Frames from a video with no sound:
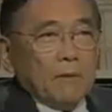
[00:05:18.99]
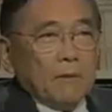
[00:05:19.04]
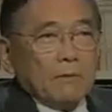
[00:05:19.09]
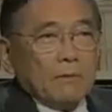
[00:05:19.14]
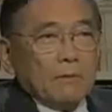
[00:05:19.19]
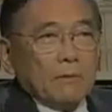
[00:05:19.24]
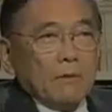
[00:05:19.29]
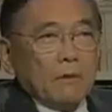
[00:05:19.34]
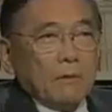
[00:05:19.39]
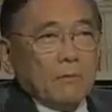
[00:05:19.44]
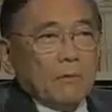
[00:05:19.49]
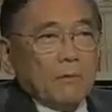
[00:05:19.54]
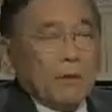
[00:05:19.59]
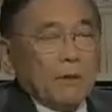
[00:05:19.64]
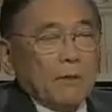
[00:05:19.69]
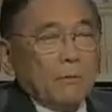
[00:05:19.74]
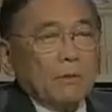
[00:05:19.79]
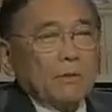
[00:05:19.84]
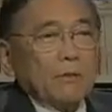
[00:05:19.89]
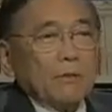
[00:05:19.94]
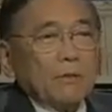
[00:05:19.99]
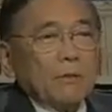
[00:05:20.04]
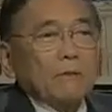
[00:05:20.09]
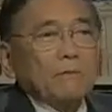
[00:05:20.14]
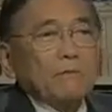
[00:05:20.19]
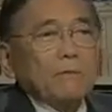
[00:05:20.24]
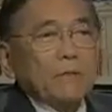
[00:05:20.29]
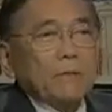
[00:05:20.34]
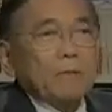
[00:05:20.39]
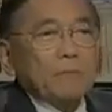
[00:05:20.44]
So it was a
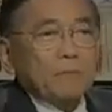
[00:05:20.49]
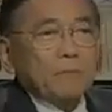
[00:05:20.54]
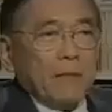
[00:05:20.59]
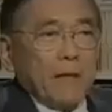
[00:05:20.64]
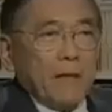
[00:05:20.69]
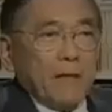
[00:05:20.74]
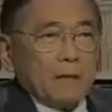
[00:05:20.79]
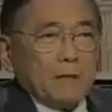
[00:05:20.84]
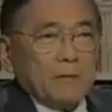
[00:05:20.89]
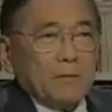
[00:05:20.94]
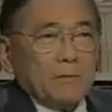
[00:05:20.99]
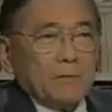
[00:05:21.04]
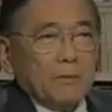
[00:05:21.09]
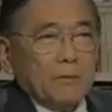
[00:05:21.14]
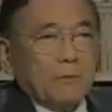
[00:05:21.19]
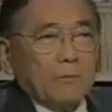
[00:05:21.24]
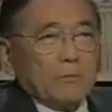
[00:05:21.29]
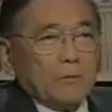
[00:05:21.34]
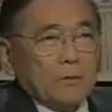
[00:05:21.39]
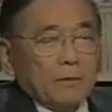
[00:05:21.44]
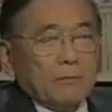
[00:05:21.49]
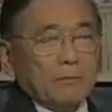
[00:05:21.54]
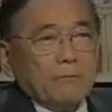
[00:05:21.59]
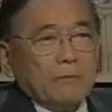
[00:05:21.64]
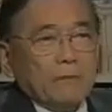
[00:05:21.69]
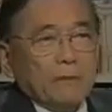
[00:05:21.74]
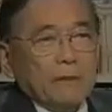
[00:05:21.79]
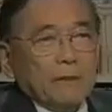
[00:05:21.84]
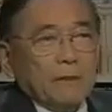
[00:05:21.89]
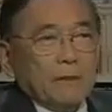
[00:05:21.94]
different impact in terms of
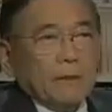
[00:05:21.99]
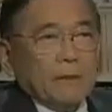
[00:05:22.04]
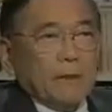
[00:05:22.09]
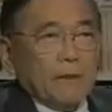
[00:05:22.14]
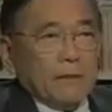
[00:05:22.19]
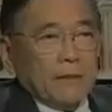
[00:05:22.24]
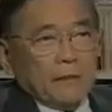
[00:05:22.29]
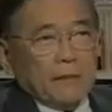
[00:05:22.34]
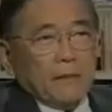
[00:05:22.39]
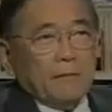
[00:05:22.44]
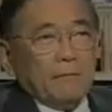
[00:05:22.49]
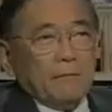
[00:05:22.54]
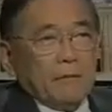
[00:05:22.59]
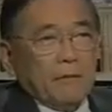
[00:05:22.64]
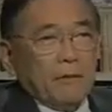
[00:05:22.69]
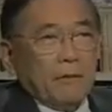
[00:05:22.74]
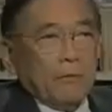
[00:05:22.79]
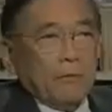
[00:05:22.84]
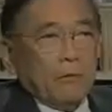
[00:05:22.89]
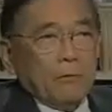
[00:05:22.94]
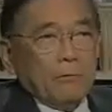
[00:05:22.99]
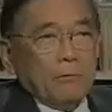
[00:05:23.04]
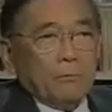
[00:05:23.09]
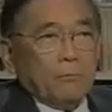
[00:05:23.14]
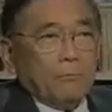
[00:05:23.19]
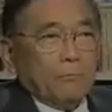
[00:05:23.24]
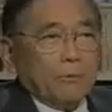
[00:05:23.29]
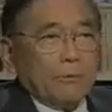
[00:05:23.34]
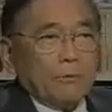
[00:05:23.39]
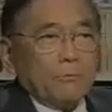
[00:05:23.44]
an
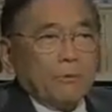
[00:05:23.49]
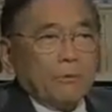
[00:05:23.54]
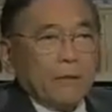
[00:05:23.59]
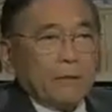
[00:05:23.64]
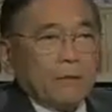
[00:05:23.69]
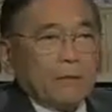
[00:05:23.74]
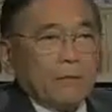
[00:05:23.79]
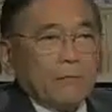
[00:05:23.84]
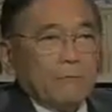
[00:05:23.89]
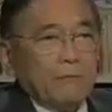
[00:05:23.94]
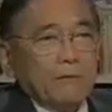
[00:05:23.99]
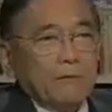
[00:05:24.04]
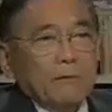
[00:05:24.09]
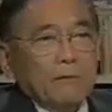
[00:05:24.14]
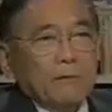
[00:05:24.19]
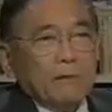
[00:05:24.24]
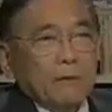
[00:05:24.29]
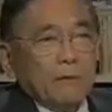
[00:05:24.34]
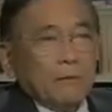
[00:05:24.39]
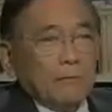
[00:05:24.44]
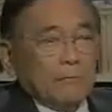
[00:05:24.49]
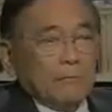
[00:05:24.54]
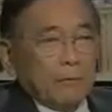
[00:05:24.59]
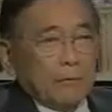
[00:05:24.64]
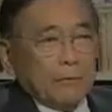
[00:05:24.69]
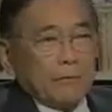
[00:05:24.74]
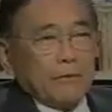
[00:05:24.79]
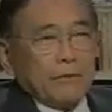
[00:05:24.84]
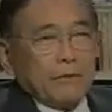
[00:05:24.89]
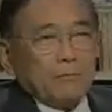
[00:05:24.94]
11-year-old perspective
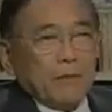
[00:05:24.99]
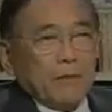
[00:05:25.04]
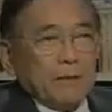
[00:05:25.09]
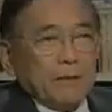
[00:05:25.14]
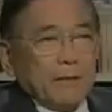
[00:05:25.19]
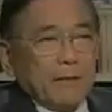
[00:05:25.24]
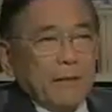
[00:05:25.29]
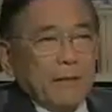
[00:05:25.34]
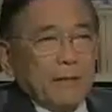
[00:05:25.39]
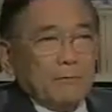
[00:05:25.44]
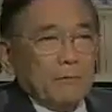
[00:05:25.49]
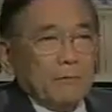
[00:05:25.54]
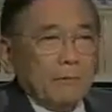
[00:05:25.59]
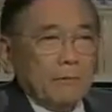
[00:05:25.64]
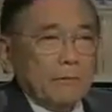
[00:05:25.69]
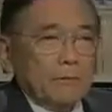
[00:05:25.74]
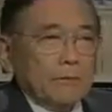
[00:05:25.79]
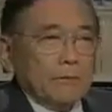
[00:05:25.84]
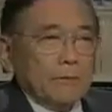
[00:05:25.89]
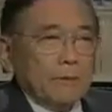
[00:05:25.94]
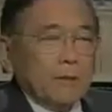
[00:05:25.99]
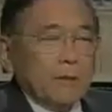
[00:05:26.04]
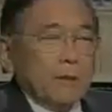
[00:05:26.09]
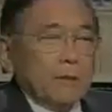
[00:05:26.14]
versus my dad, who's,